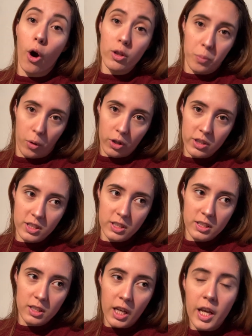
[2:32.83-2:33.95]

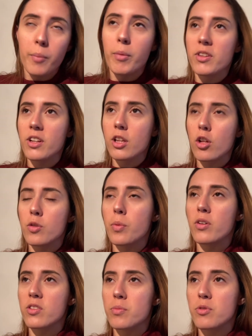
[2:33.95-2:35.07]
Oddbox. Basically,
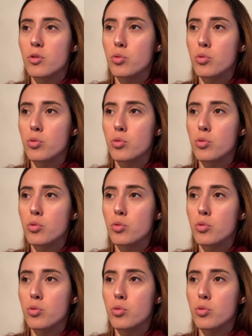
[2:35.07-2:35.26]
Oddbox is a